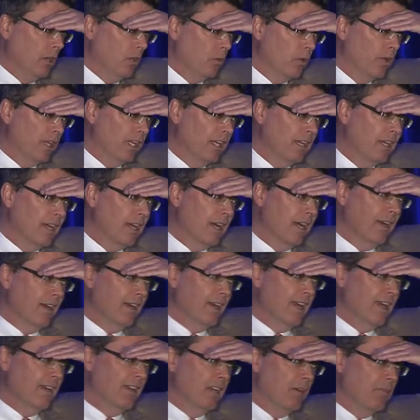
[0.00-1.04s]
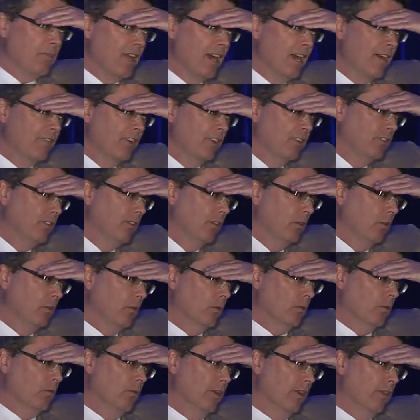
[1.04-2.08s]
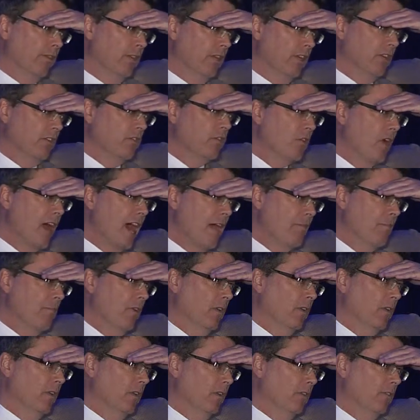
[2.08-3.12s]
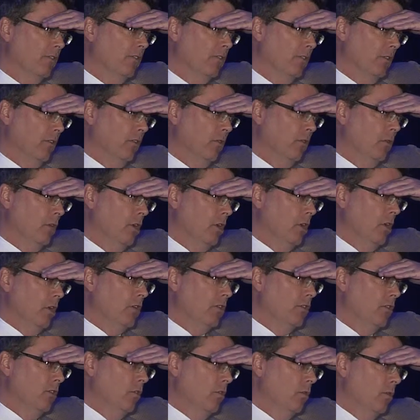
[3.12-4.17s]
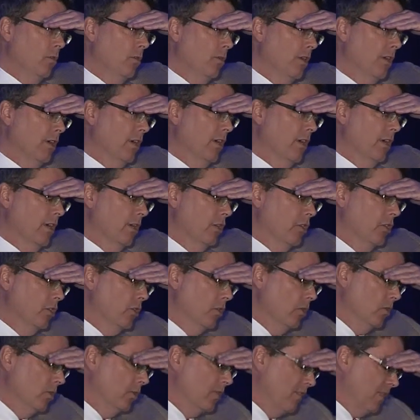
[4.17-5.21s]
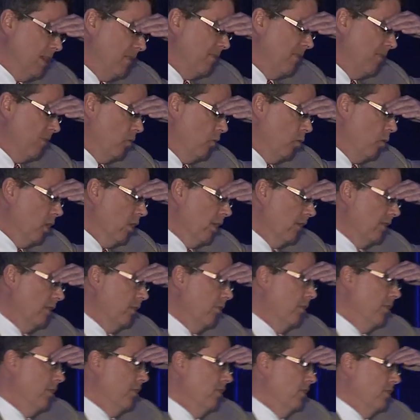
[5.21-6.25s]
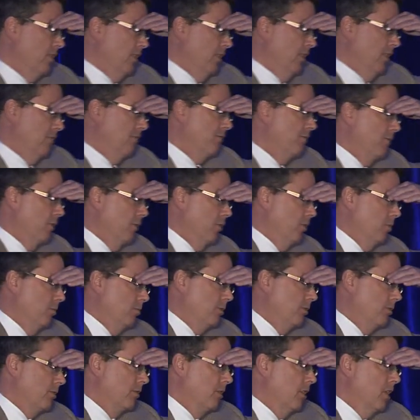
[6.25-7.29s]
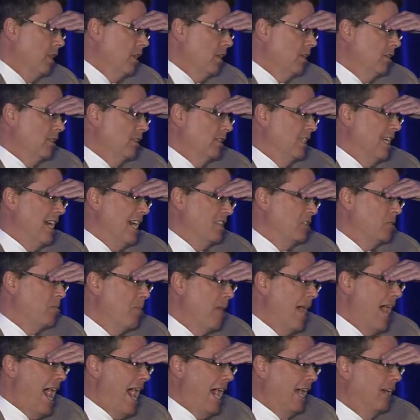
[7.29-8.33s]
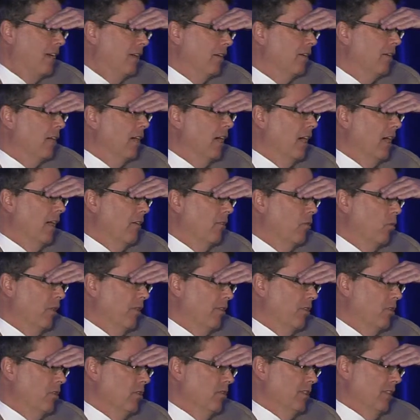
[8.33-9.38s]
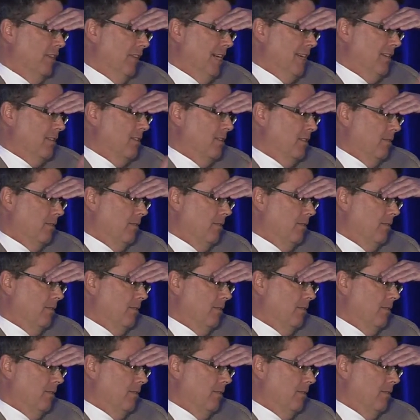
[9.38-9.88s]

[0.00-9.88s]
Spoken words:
We end up having to, with the entrapment, is to use some of the work that we're using in the flumes to test back with using that